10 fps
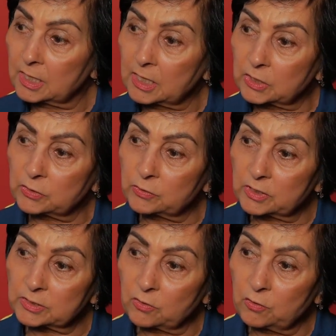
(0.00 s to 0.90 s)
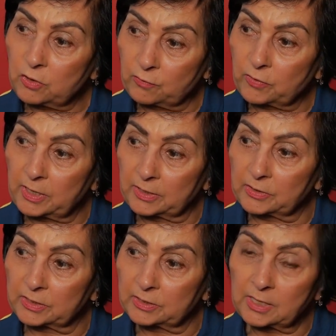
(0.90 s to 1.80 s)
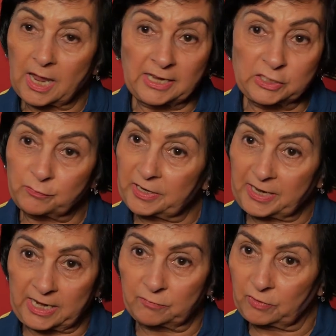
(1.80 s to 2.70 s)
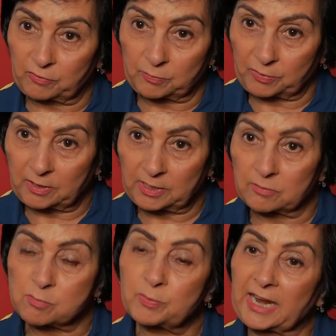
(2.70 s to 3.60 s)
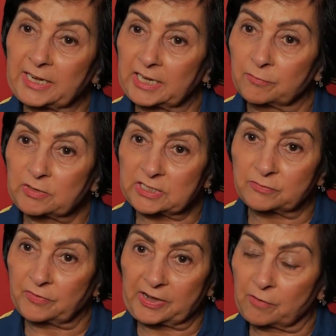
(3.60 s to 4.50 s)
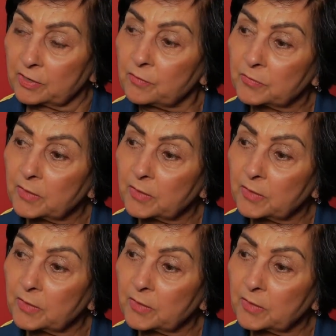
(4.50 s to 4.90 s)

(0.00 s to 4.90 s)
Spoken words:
He took us all over London. Each weekend he would be planning a visit wherever.